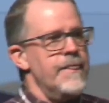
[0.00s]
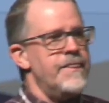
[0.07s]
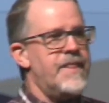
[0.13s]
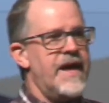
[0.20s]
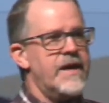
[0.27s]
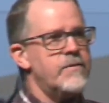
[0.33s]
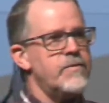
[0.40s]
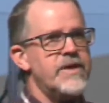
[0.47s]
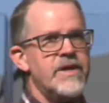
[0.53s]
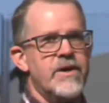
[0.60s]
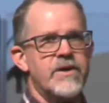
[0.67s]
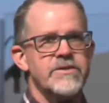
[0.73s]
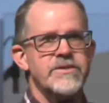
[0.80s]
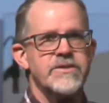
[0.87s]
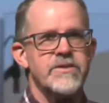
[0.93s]
Then we
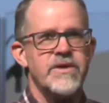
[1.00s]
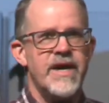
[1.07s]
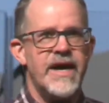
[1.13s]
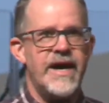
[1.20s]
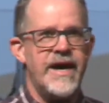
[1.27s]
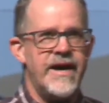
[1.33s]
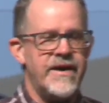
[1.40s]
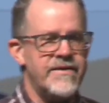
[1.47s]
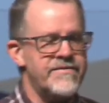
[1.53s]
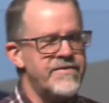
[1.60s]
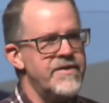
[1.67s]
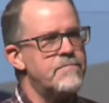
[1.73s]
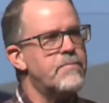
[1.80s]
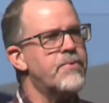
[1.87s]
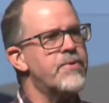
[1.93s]
also
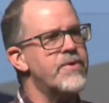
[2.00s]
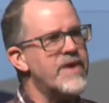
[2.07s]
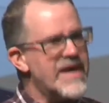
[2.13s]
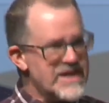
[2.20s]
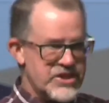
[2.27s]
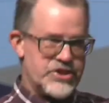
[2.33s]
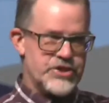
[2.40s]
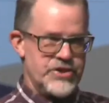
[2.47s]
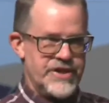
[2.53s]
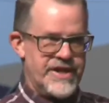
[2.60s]
have pressure